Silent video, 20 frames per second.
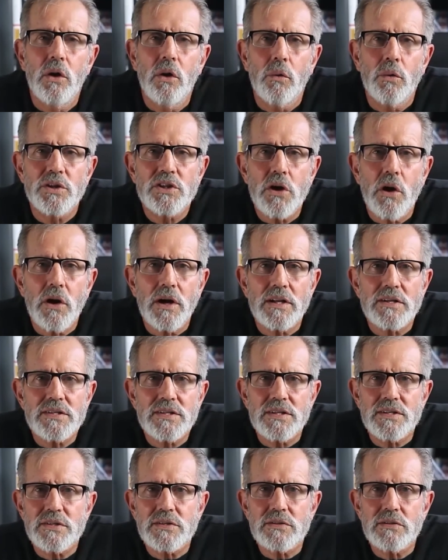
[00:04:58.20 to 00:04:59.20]
which
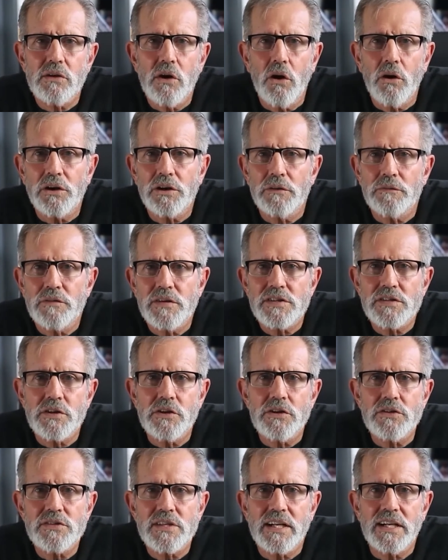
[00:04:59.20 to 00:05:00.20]
harnesses all your
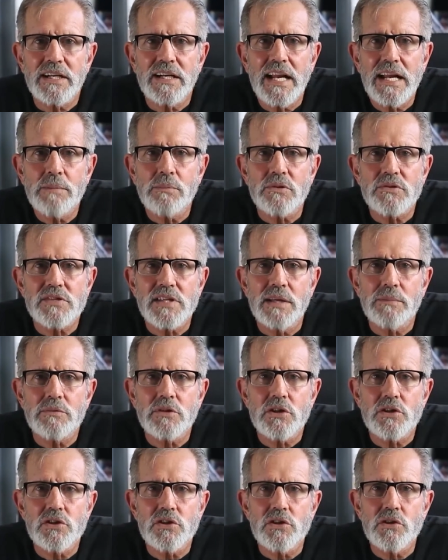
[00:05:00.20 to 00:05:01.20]
visitors and enables them
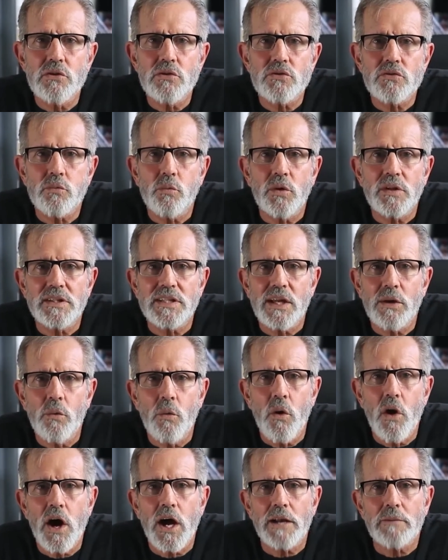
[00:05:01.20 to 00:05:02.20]
to choose what they
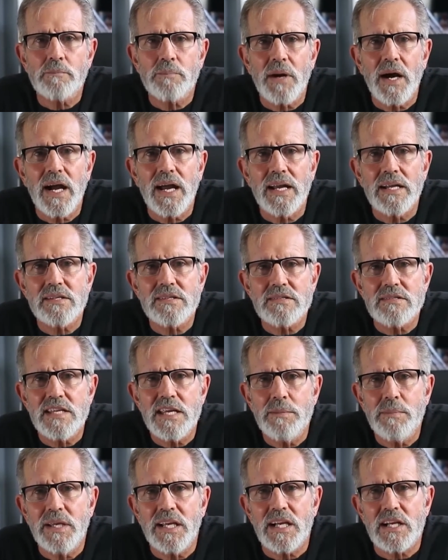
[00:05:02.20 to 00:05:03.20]
want by
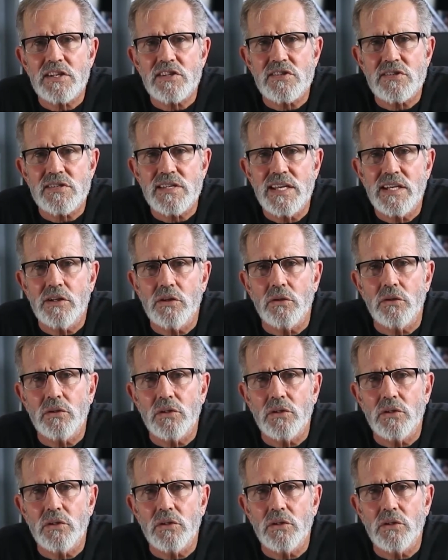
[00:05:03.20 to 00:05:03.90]
seaming a single